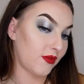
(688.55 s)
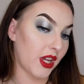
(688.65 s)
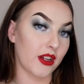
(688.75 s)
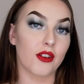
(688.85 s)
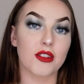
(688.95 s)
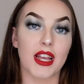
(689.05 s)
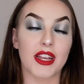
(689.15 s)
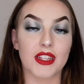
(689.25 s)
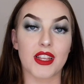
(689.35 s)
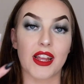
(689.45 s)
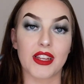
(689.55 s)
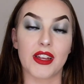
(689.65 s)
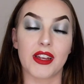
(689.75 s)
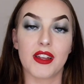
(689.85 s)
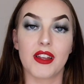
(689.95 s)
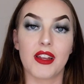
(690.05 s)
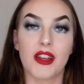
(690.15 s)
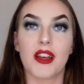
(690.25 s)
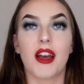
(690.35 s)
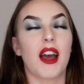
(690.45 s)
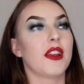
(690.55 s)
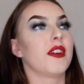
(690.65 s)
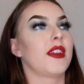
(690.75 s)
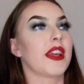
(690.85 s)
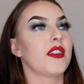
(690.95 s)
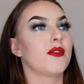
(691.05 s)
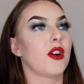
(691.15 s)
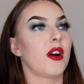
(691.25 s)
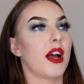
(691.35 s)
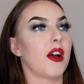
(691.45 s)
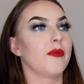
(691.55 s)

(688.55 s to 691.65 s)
it looks like it's like a, I don't know, like you've got